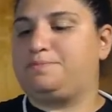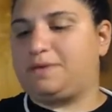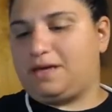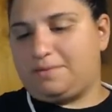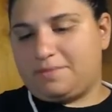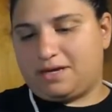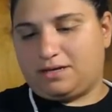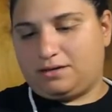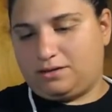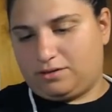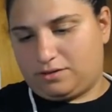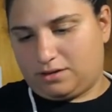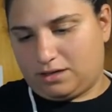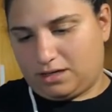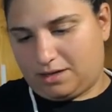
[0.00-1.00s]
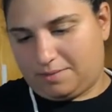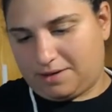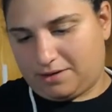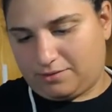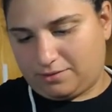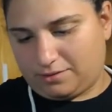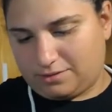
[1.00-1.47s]
Come on.
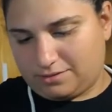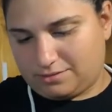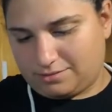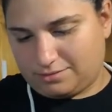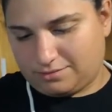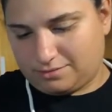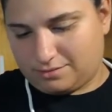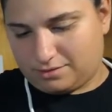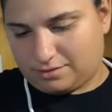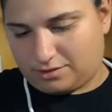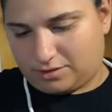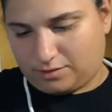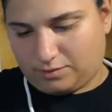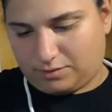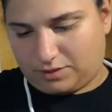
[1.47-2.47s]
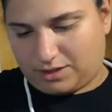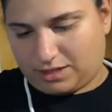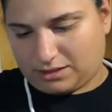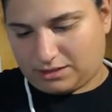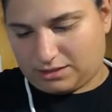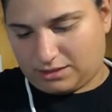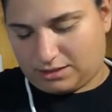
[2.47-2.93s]
Come out. Ooh, you
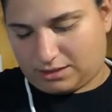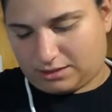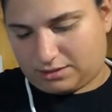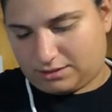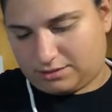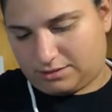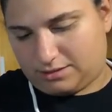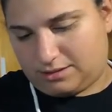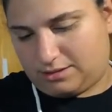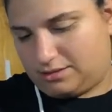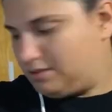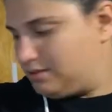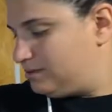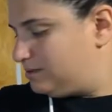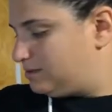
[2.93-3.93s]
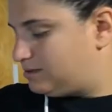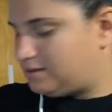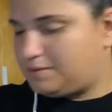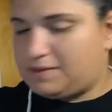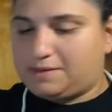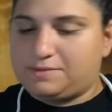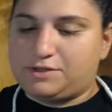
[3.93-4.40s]
got stuck.
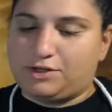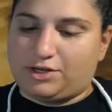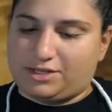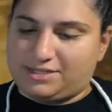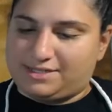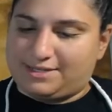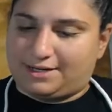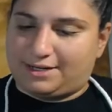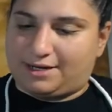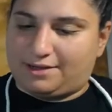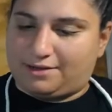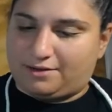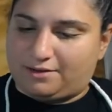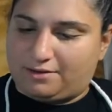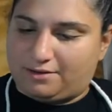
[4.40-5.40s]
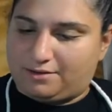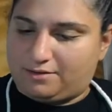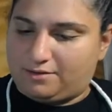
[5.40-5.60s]
Sometimes you'll get stuck on the